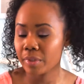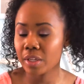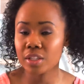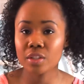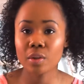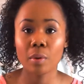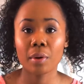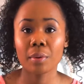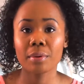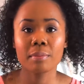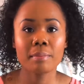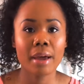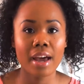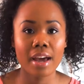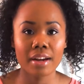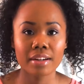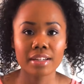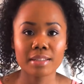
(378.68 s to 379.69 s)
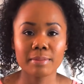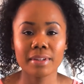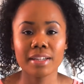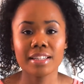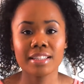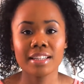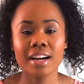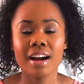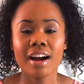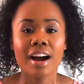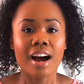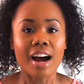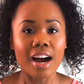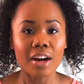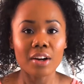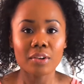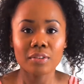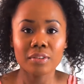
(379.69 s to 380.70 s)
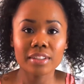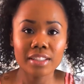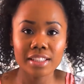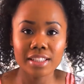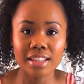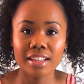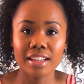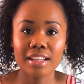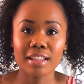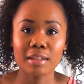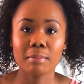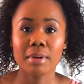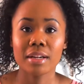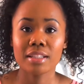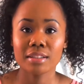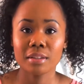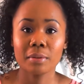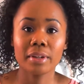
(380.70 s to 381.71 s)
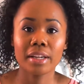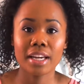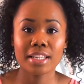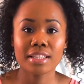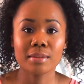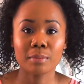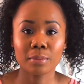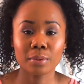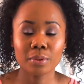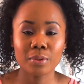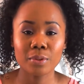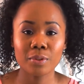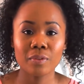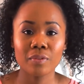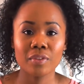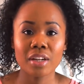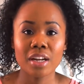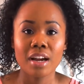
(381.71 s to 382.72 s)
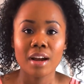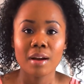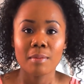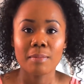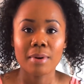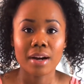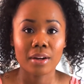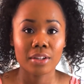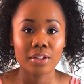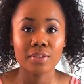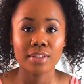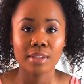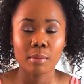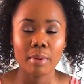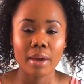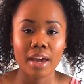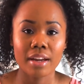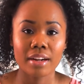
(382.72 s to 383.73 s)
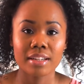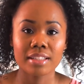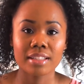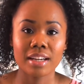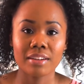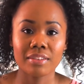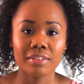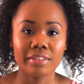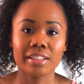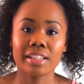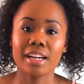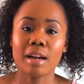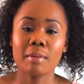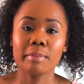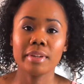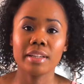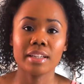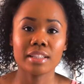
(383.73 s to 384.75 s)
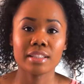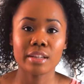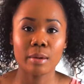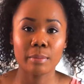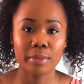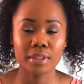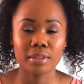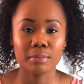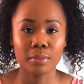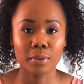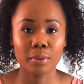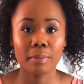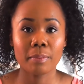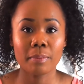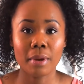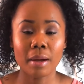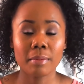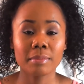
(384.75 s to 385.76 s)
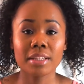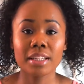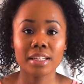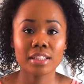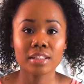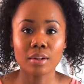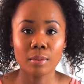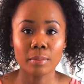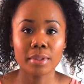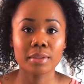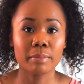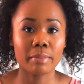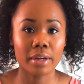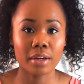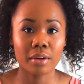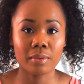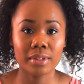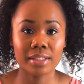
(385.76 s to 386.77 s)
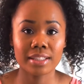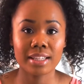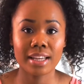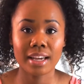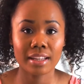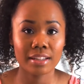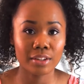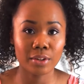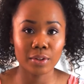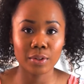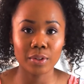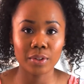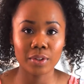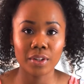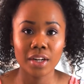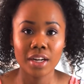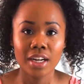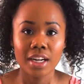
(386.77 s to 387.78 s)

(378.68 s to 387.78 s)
sewing with patterns, because I really think that my sewing has improved by using patterns. I feel like I'm getting so much better with technical